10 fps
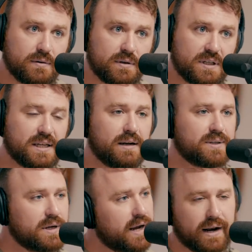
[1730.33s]
Because then I
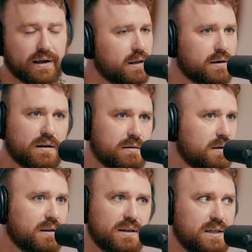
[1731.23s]
was like, I got to get
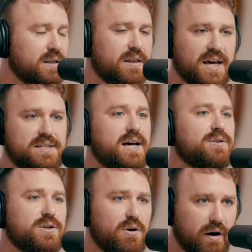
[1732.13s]
at least
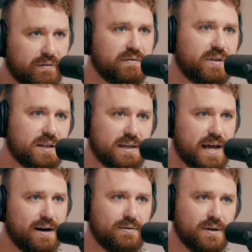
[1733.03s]
$1,000 off of this
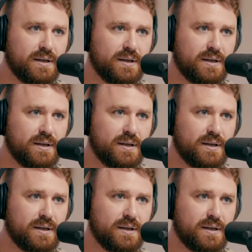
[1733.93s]
now.